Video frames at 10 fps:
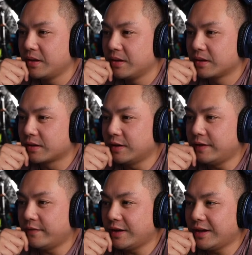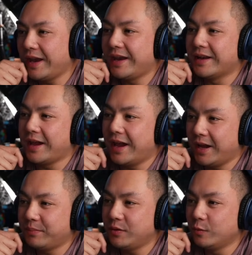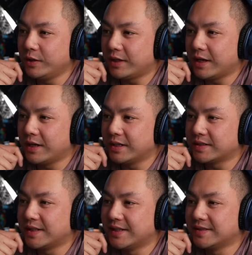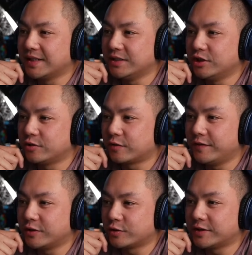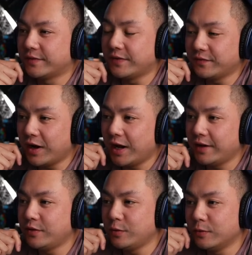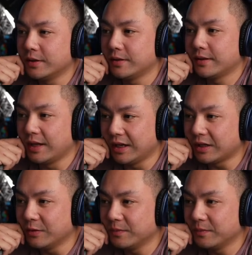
Good evening and happy weekend, says Ginger Fisher seventy-five. Dude, thank you.